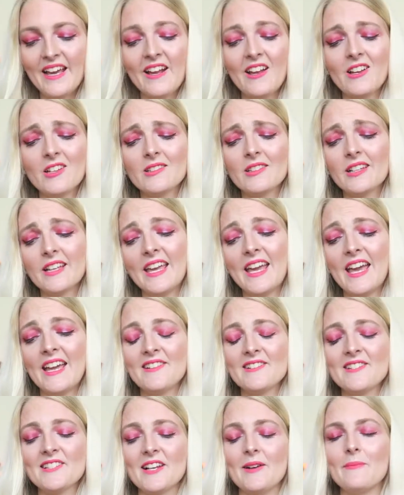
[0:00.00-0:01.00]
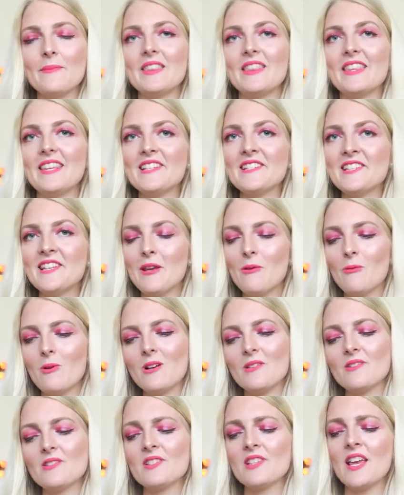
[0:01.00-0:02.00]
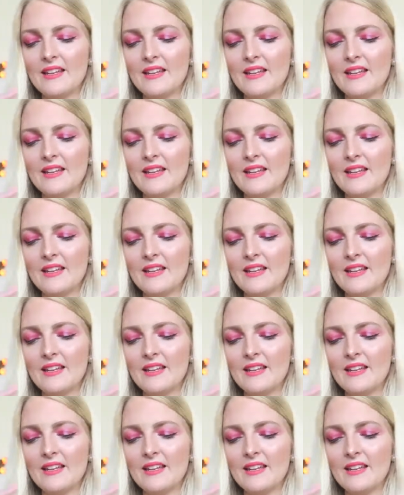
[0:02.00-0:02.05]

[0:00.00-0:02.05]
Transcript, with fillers: I got again some Disney ones